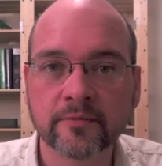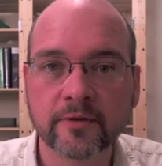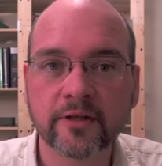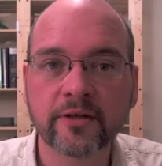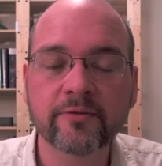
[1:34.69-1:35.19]

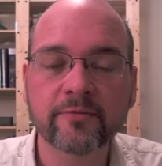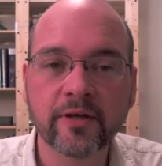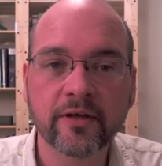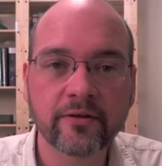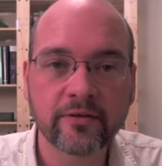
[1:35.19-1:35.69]
Let them
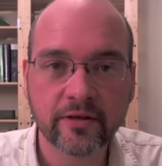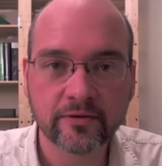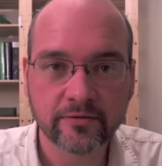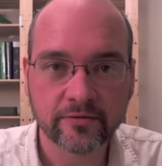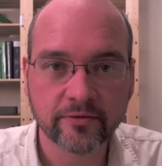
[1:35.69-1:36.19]
tell
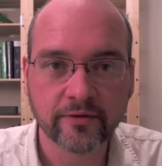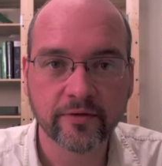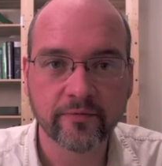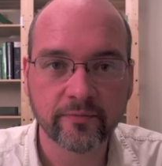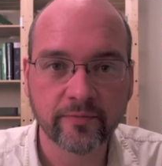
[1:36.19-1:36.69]
that story
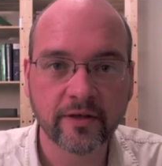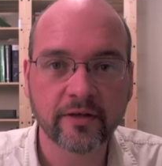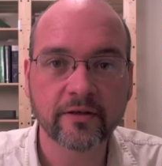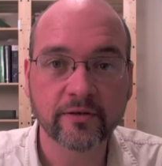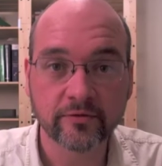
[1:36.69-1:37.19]
of
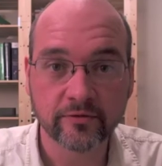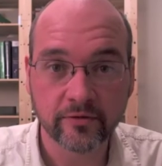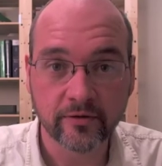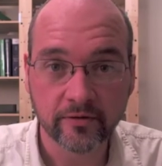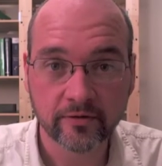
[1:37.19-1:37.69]
pain and
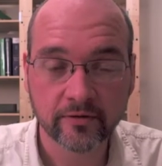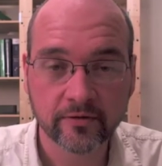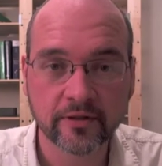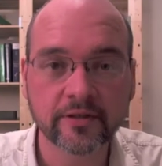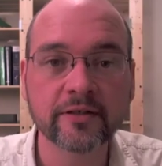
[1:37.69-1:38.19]
joy,
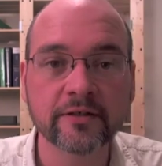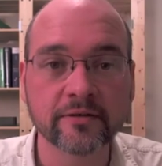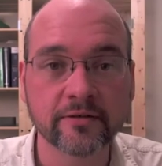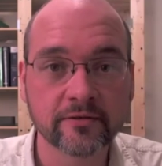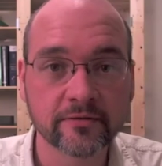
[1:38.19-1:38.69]
and
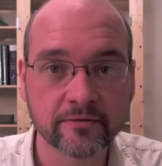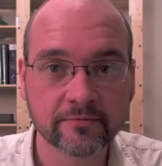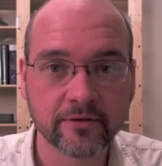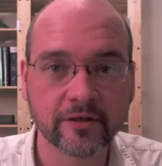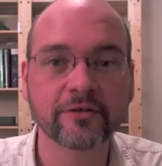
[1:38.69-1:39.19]
listen
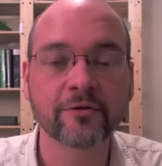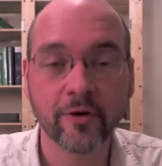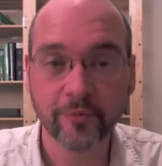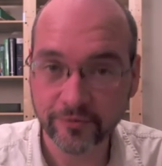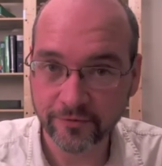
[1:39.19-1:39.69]
like you
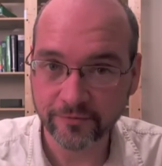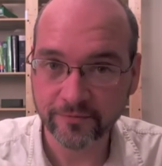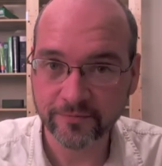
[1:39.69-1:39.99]
always do.